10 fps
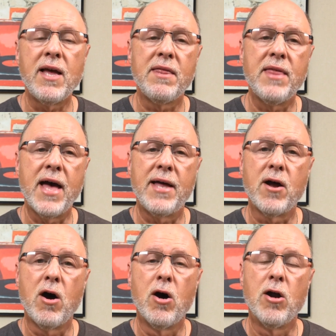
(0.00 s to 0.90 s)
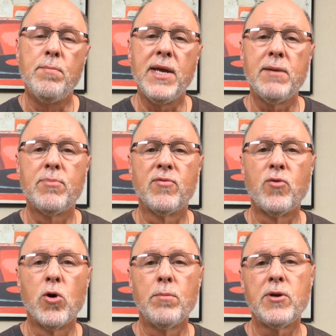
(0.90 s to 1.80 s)
that are being
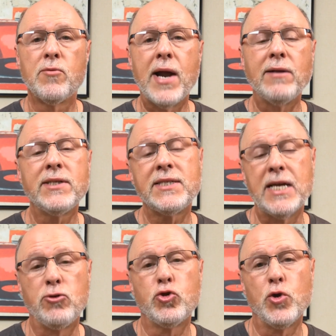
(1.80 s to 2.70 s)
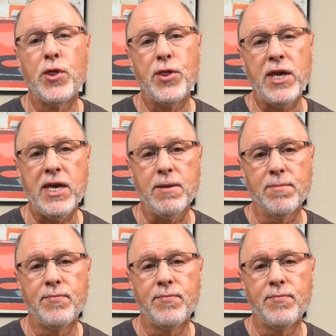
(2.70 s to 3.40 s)
performed around a central theme.